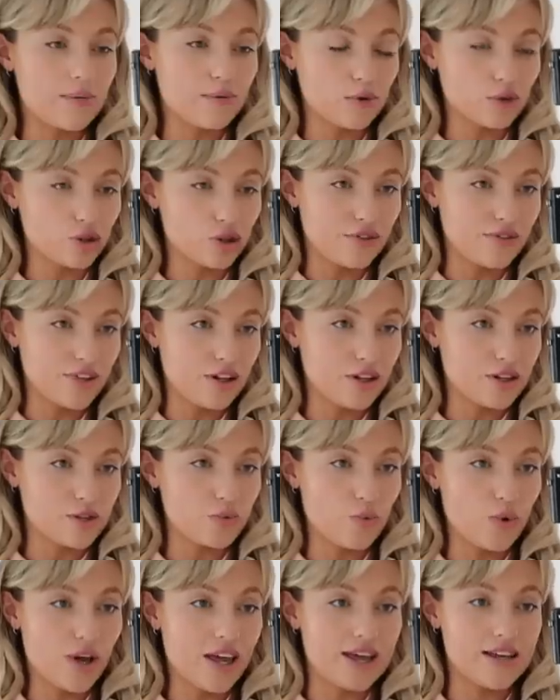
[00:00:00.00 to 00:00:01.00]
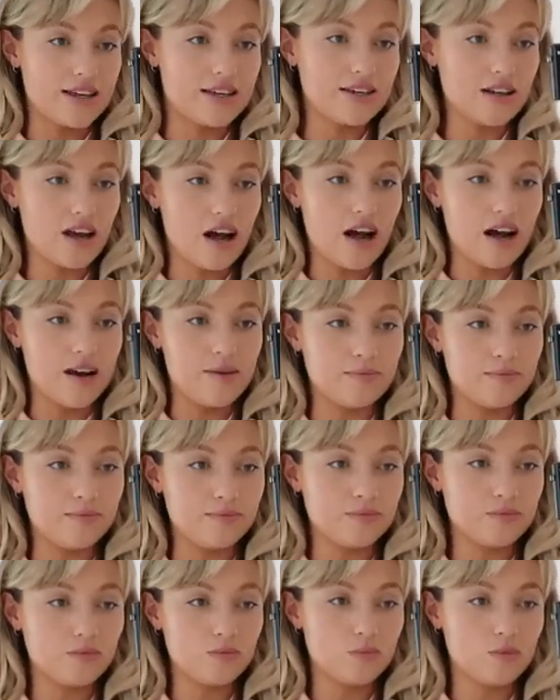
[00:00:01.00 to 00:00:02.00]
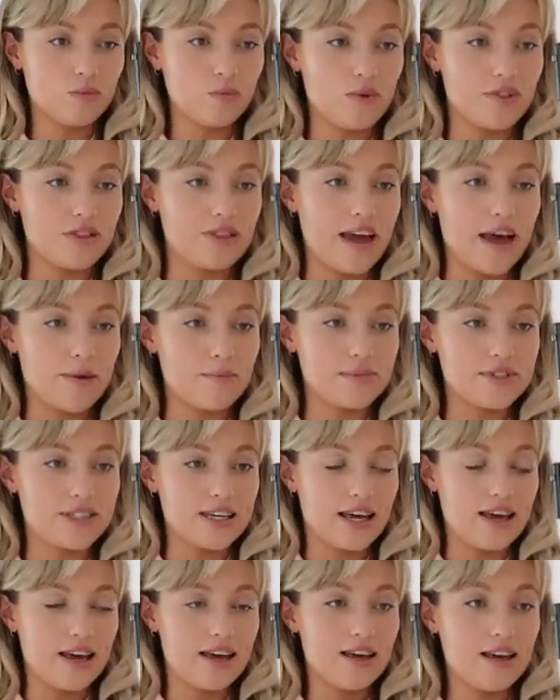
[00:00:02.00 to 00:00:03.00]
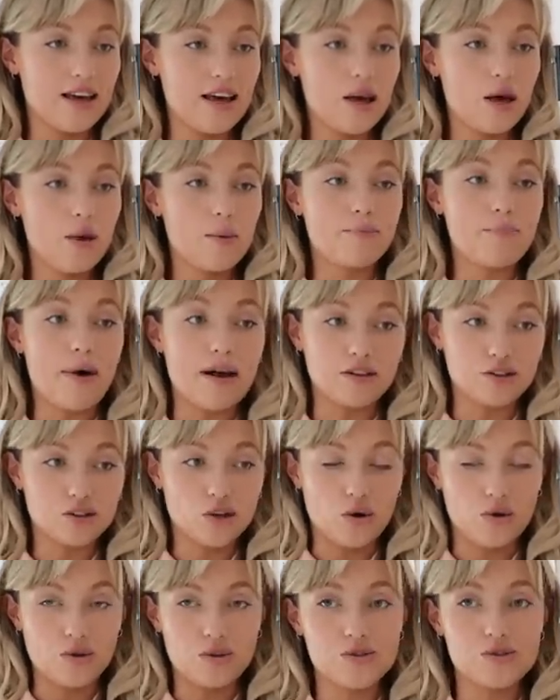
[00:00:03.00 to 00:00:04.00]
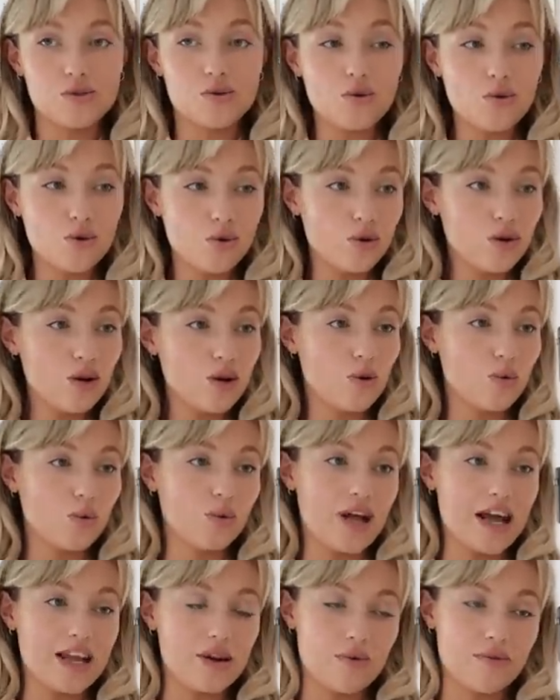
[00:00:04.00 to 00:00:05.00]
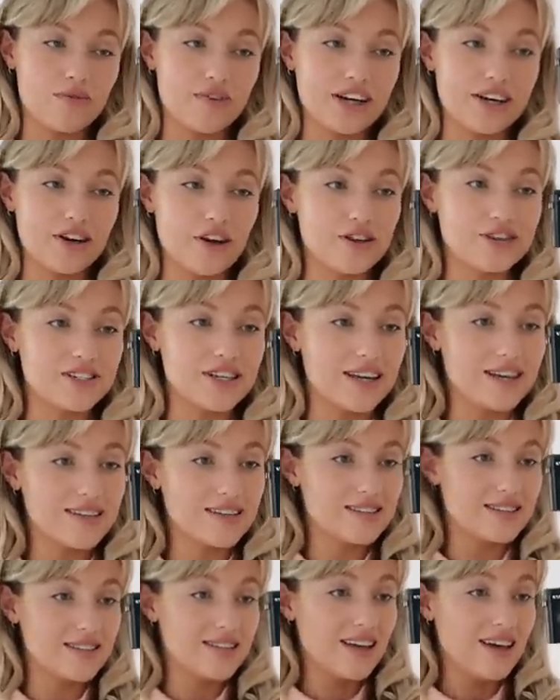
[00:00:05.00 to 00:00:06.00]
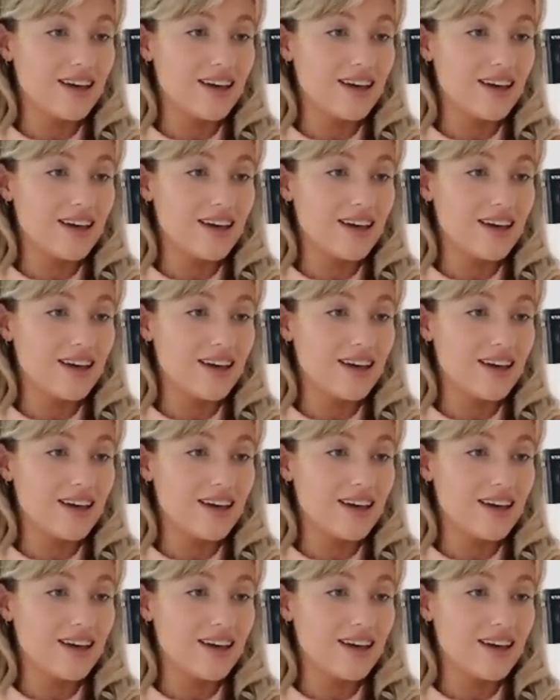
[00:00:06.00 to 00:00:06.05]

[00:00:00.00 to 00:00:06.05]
I'm not sure if it looks weird um, with the empty belt holes or will anyone really notice.